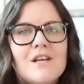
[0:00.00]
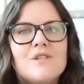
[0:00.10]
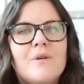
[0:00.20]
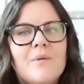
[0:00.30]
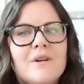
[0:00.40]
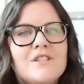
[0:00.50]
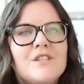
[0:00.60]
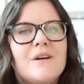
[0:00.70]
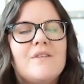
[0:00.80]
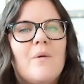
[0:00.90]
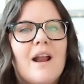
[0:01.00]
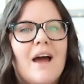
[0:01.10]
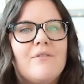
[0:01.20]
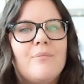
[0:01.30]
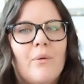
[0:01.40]
So what you want to do if you want to
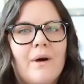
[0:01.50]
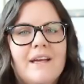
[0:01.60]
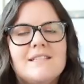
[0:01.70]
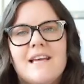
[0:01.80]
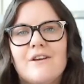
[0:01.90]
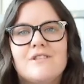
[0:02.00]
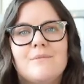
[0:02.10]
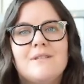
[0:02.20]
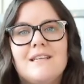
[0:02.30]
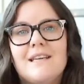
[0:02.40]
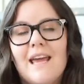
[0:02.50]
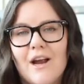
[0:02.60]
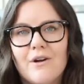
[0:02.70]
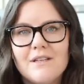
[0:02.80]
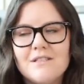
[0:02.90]
have a boy is get your Sim to eat
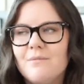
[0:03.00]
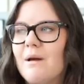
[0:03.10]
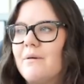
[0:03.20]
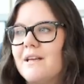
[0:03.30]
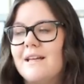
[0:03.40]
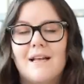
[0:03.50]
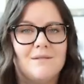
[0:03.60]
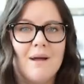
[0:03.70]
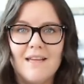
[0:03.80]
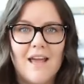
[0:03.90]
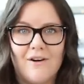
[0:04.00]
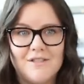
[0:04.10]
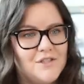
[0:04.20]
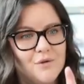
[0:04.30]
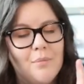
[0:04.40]
carrots. You might want to eat as many
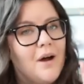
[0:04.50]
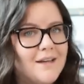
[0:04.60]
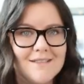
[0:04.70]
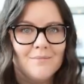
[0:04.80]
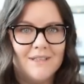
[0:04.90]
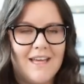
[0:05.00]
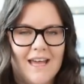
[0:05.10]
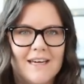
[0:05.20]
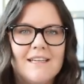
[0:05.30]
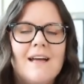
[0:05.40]
carrots as you possibly can